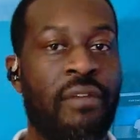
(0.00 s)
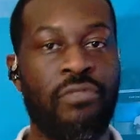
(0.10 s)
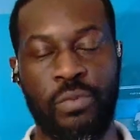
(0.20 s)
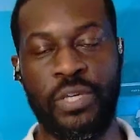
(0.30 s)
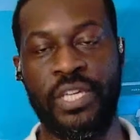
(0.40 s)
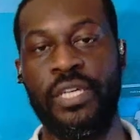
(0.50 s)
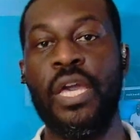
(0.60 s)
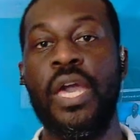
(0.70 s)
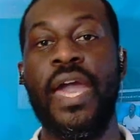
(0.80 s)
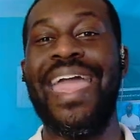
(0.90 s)
etc.,
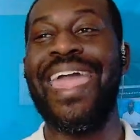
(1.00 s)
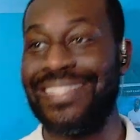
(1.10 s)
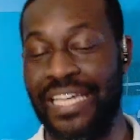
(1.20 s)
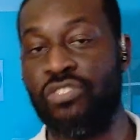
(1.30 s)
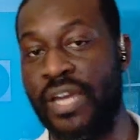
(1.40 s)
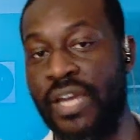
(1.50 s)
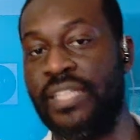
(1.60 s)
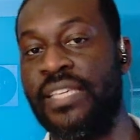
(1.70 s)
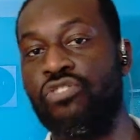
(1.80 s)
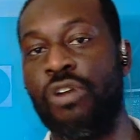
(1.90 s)
etc.
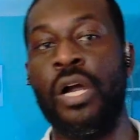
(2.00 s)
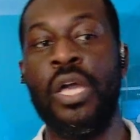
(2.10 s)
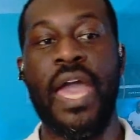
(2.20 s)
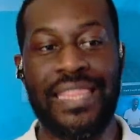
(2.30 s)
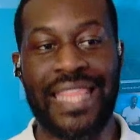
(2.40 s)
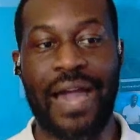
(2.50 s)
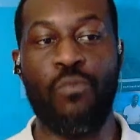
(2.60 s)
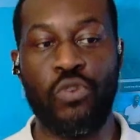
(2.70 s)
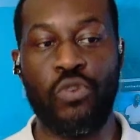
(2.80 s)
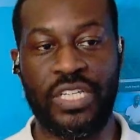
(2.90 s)
And that will give you
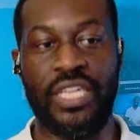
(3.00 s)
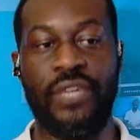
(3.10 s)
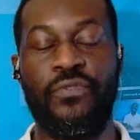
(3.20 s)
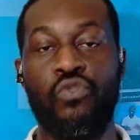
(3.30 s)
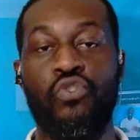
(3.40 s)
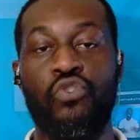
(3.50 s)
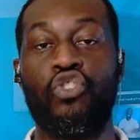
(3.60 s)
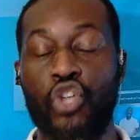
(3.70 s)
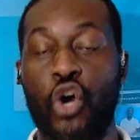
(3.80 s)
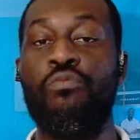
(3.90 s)
so much insight. I
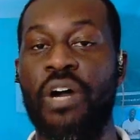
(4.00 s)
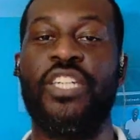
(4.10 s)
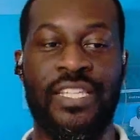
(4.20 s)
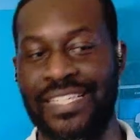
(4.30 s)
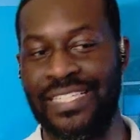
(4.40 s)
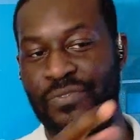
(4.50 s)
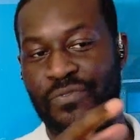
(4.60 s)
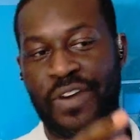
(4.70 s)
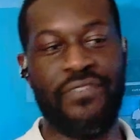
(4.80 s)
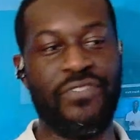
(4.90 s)
see 5 in the chat, right?